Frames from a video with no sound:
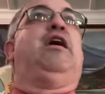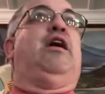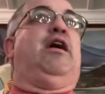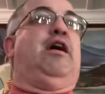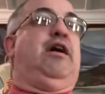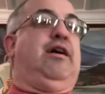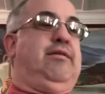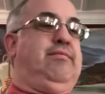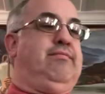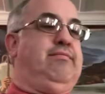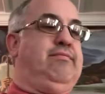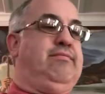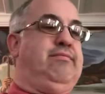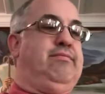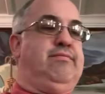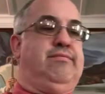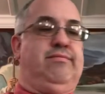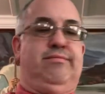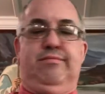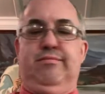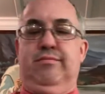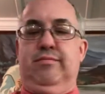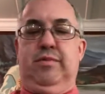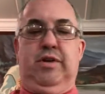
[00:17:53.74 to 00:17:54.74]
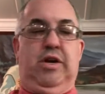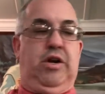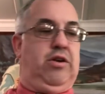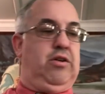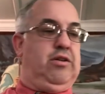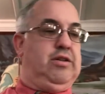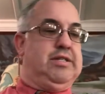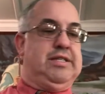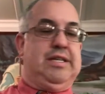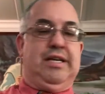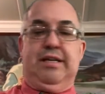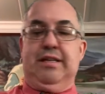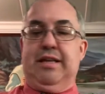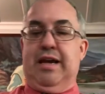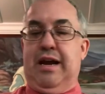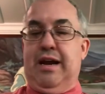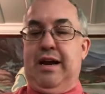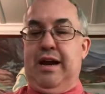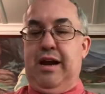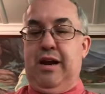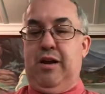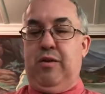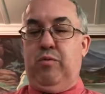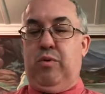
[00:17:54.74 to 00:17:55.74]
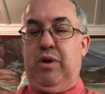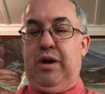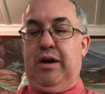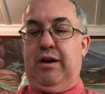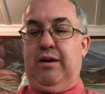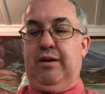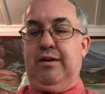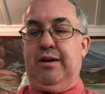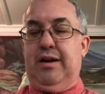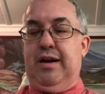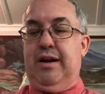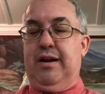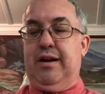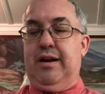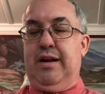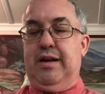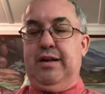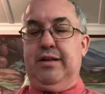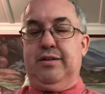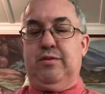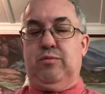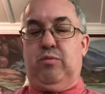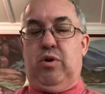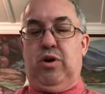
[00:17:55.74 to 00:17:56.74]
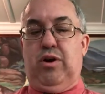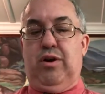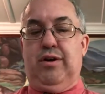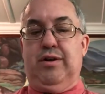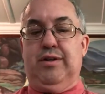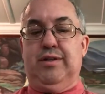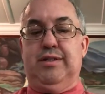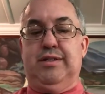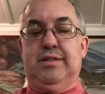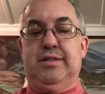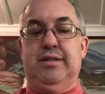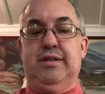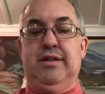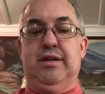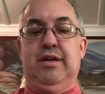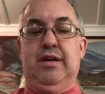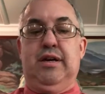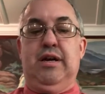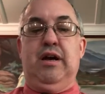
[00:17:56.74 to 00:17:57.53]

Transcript: Um, you don't see that anywhere in his words.